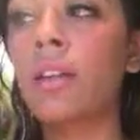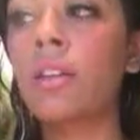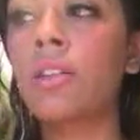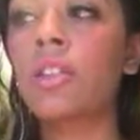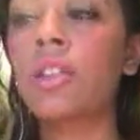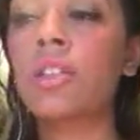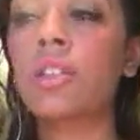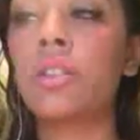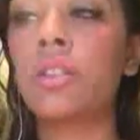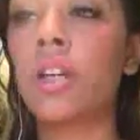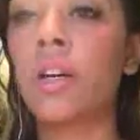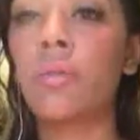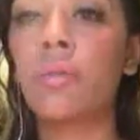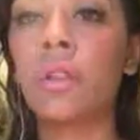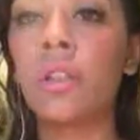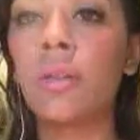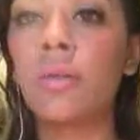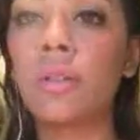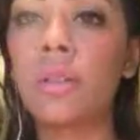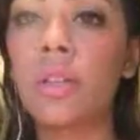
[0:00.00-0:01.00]
just don't
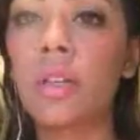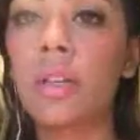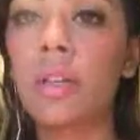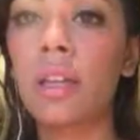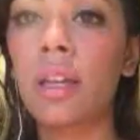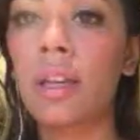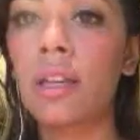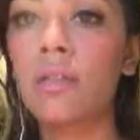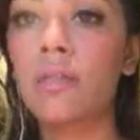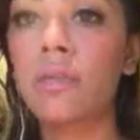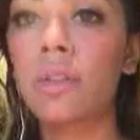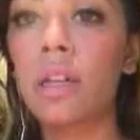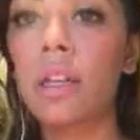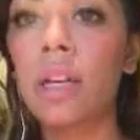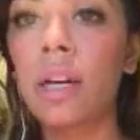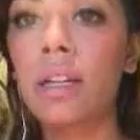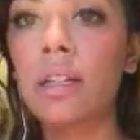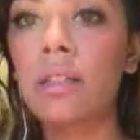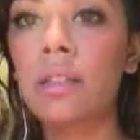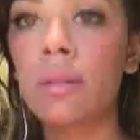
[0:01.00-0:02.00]
use it. Like, it's really
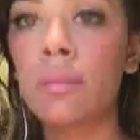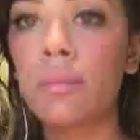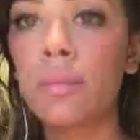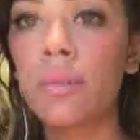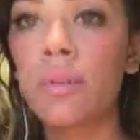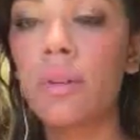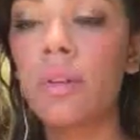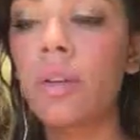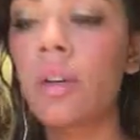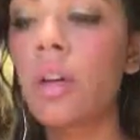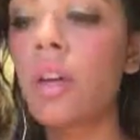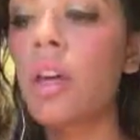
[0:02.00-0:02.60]
that simple.